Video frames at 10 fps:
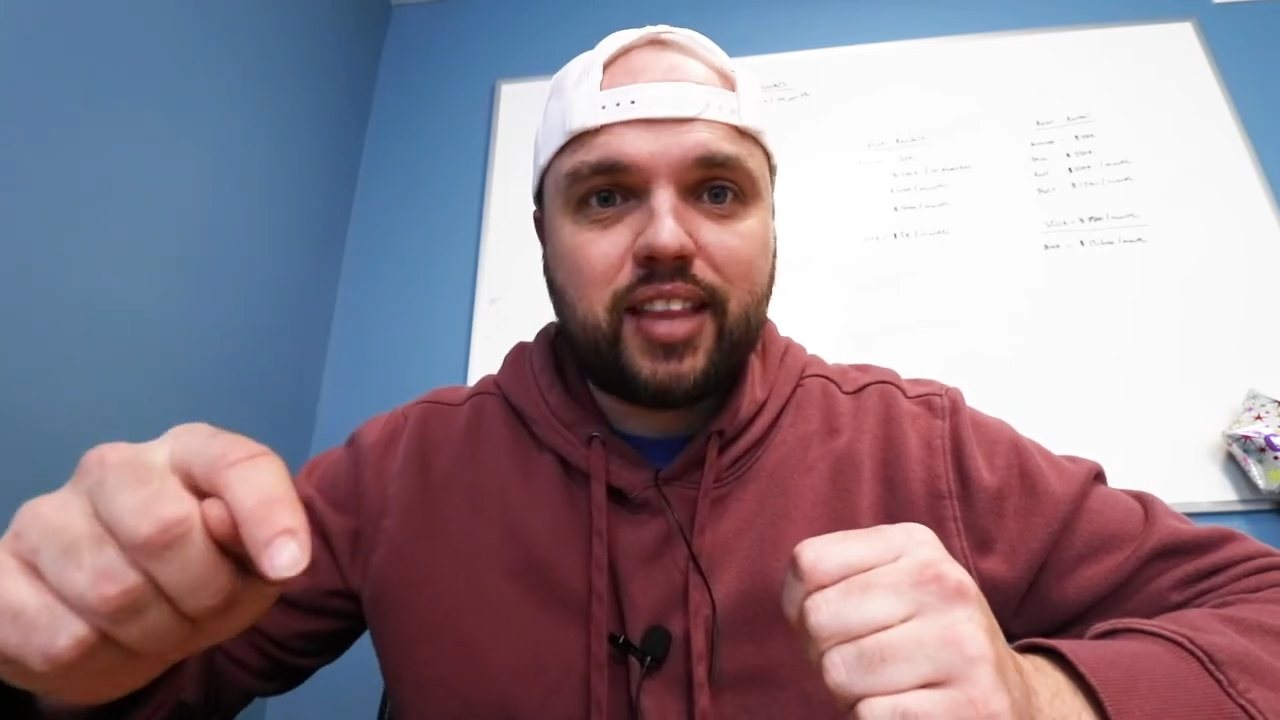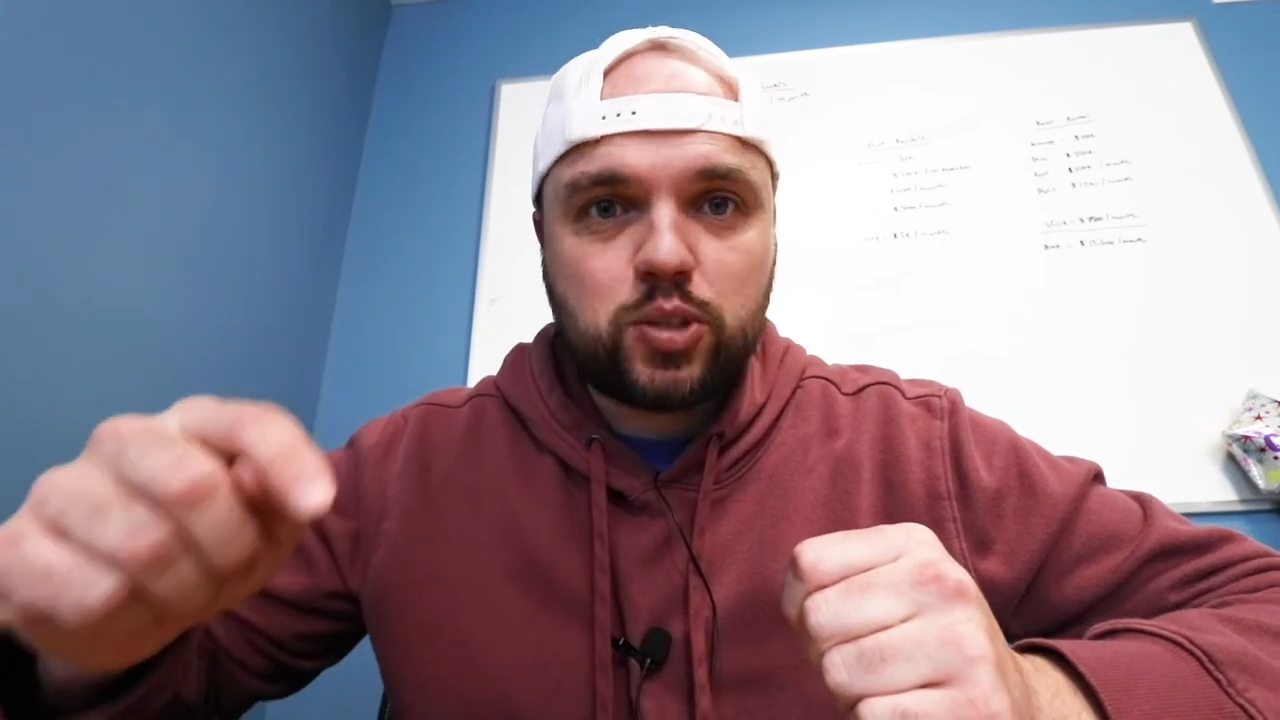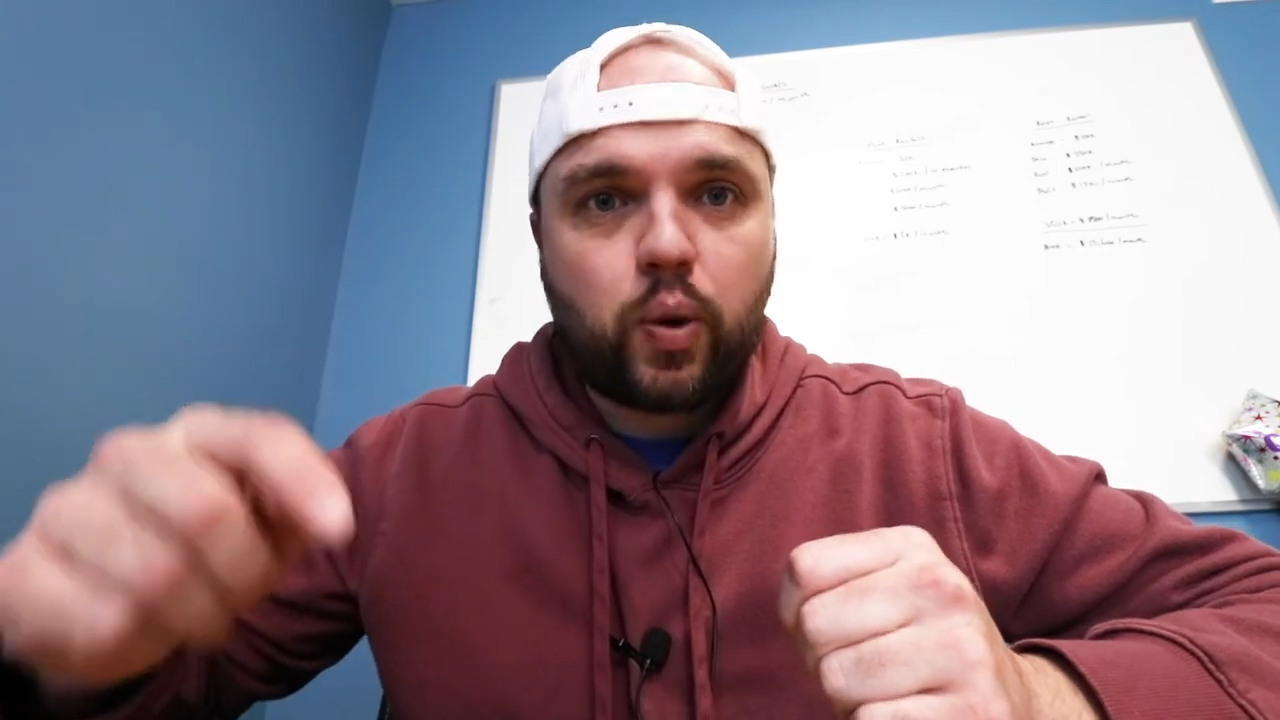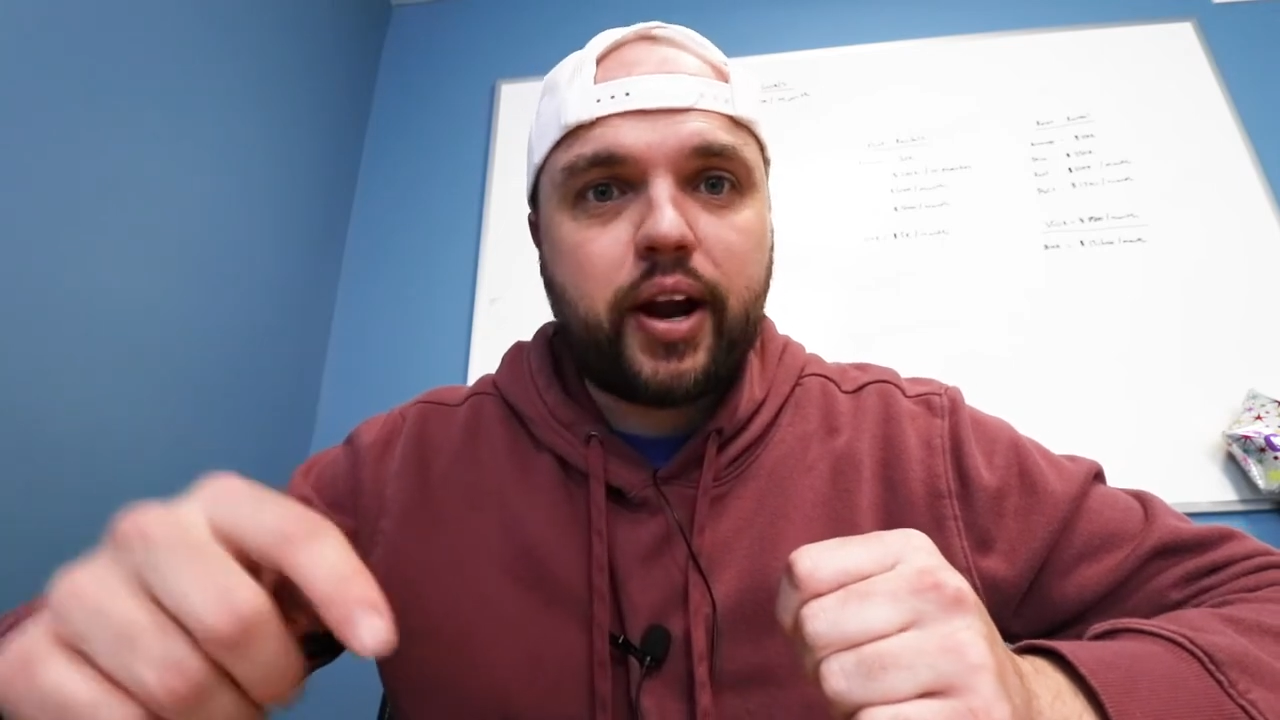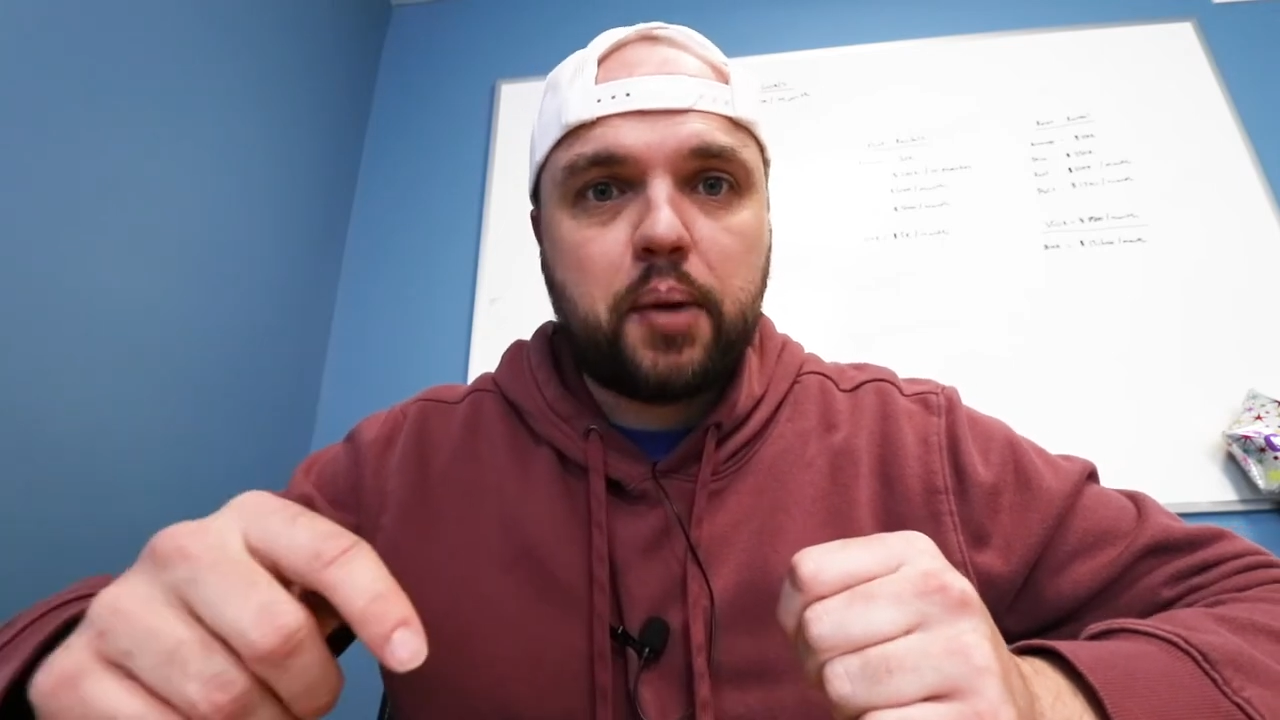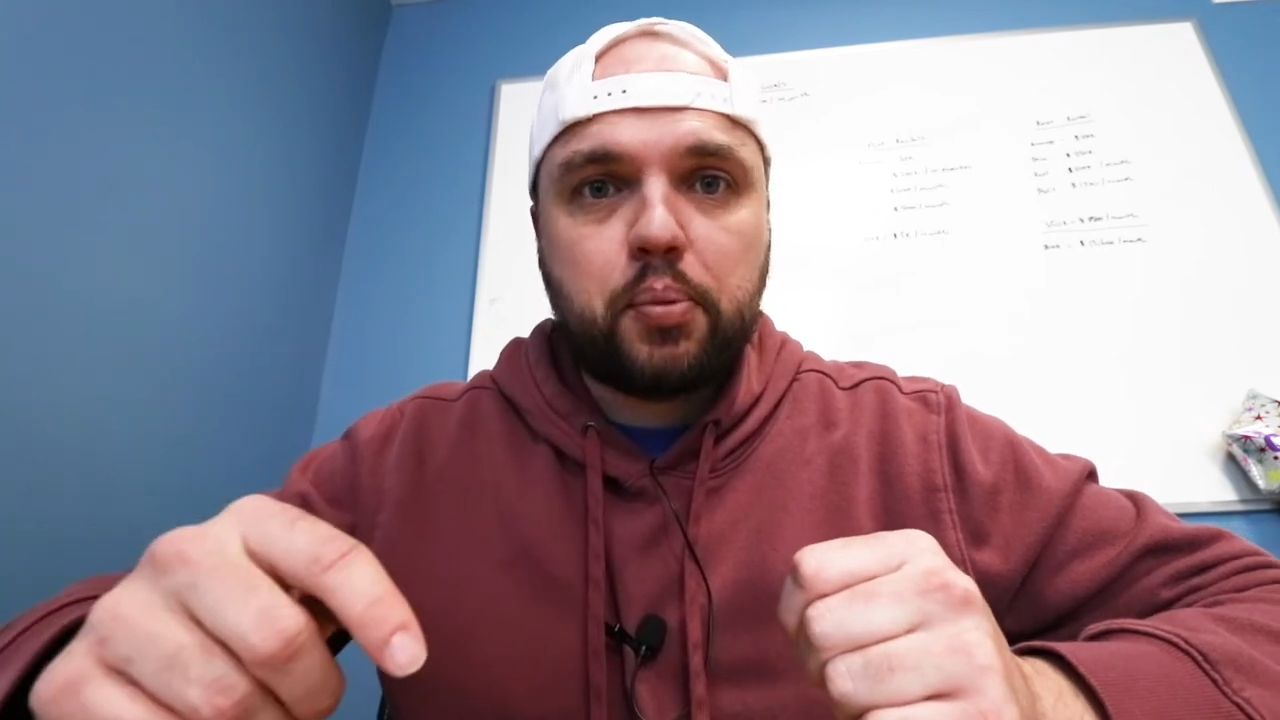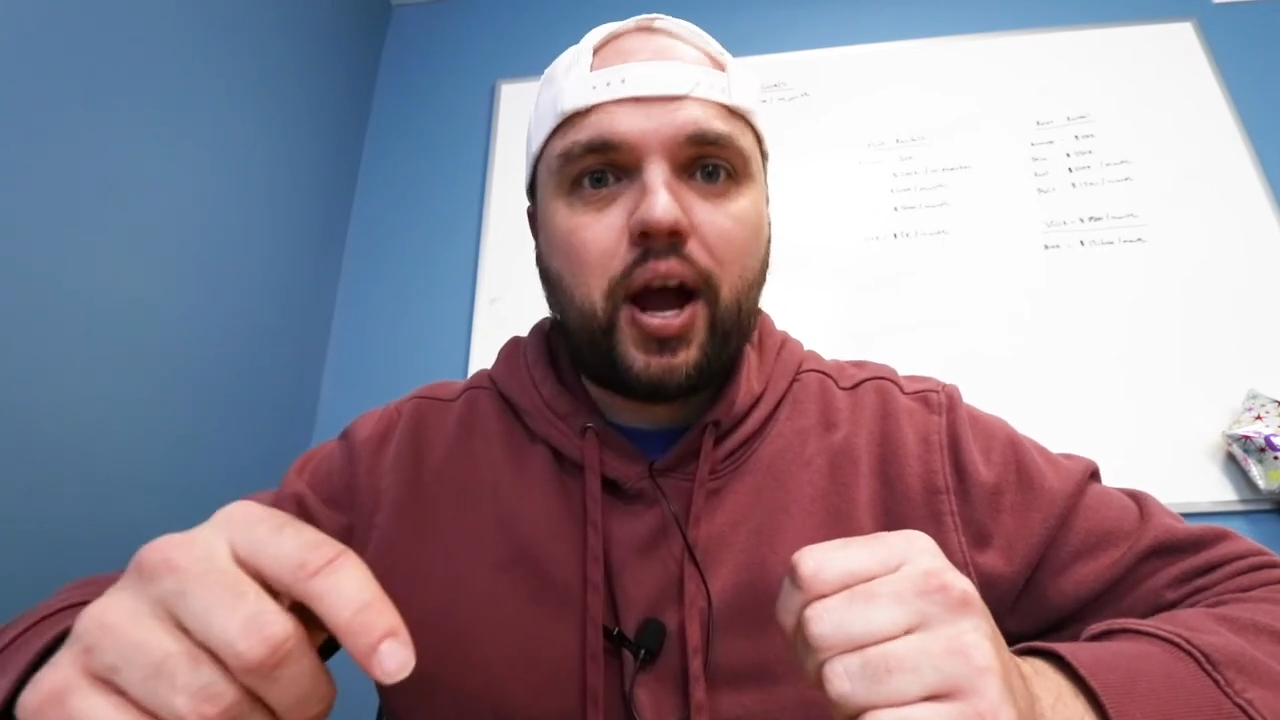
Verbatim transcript: that's why our